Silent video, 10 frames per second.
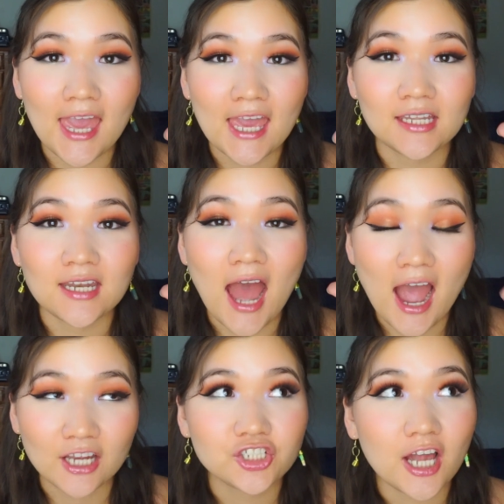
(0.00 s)
an
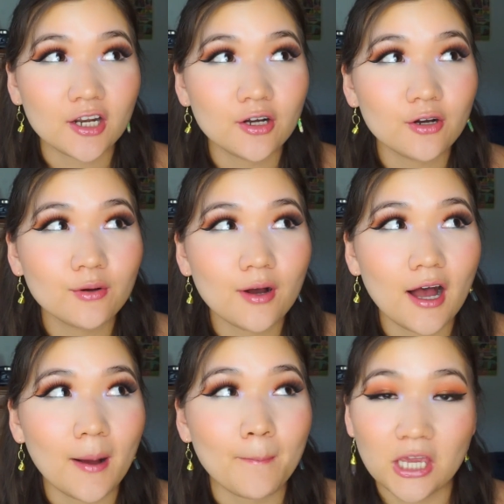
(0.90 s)
eyeshadow
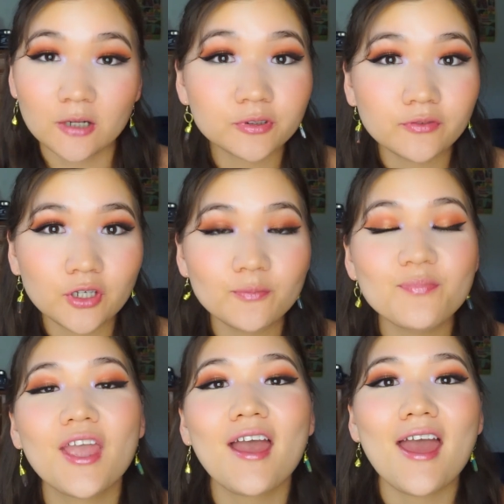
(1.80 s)
makeup review,
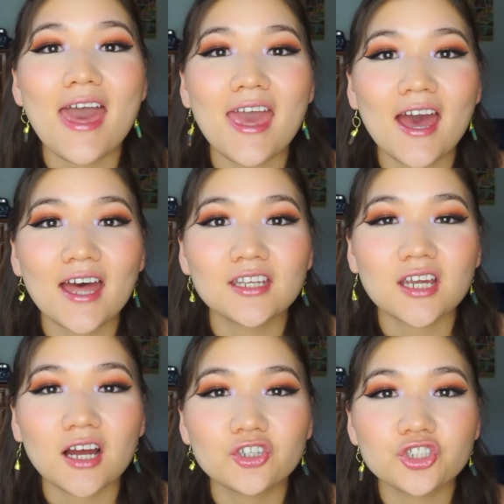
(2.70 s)
and
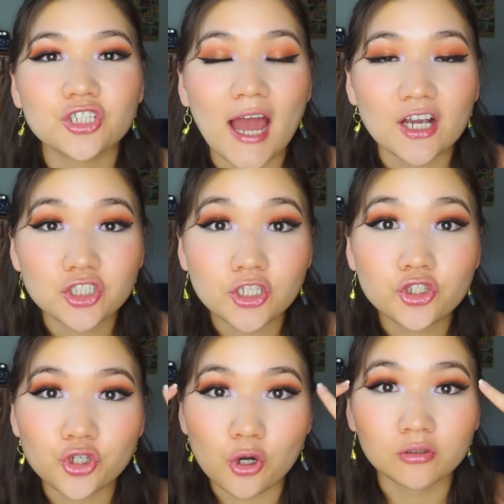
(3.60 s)
she actually
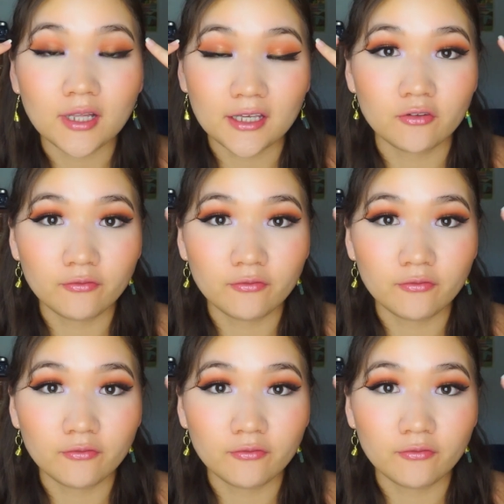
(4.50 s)
showed like the